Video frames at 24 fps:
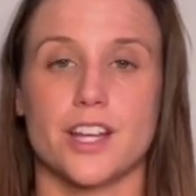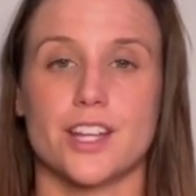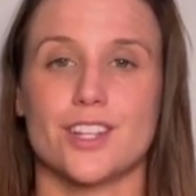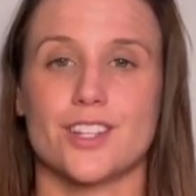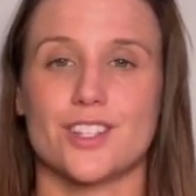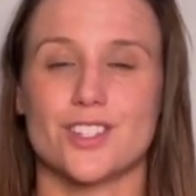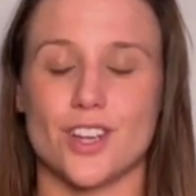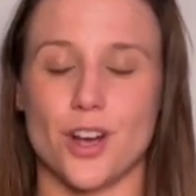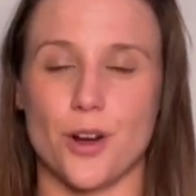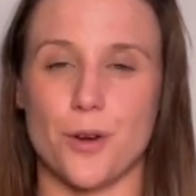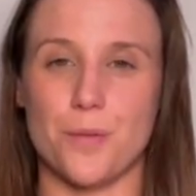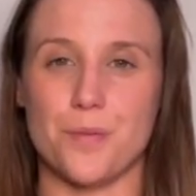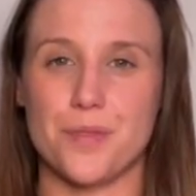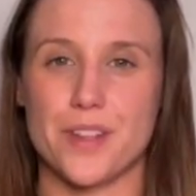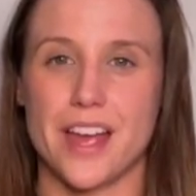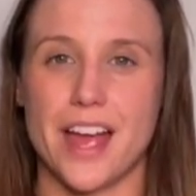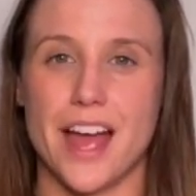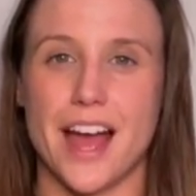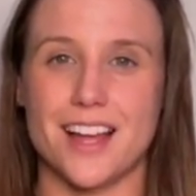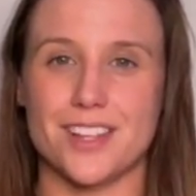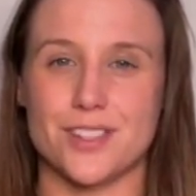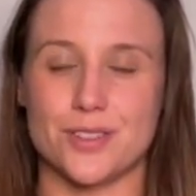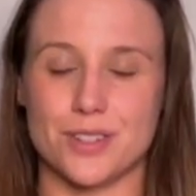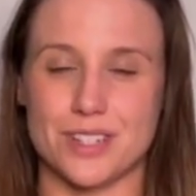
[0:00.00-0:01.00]
So,
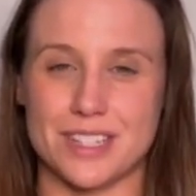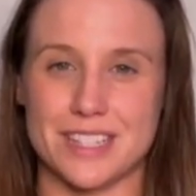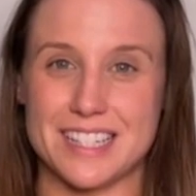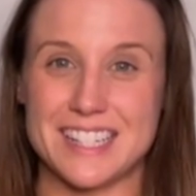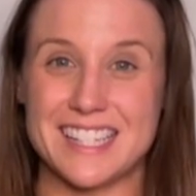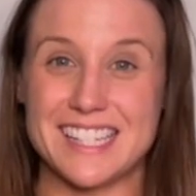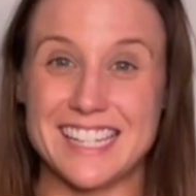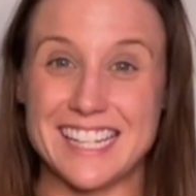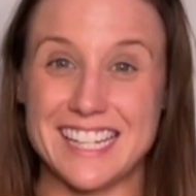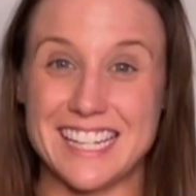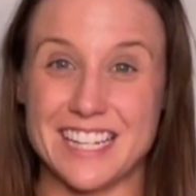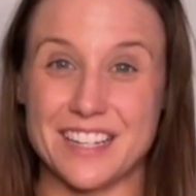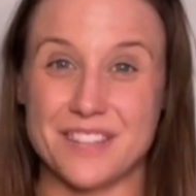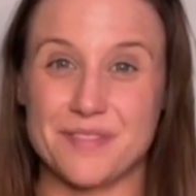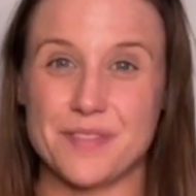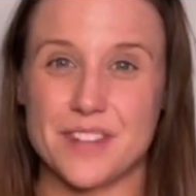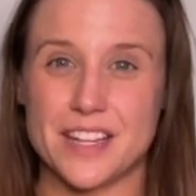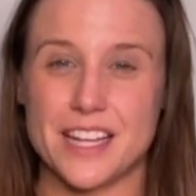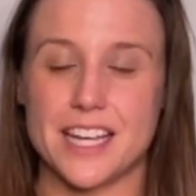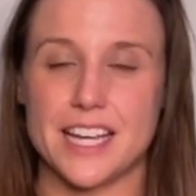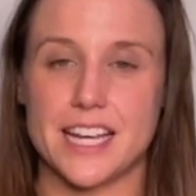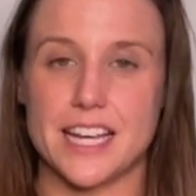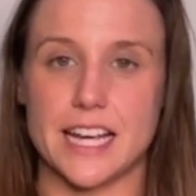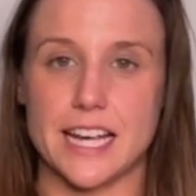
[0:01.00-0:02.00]
as you can see,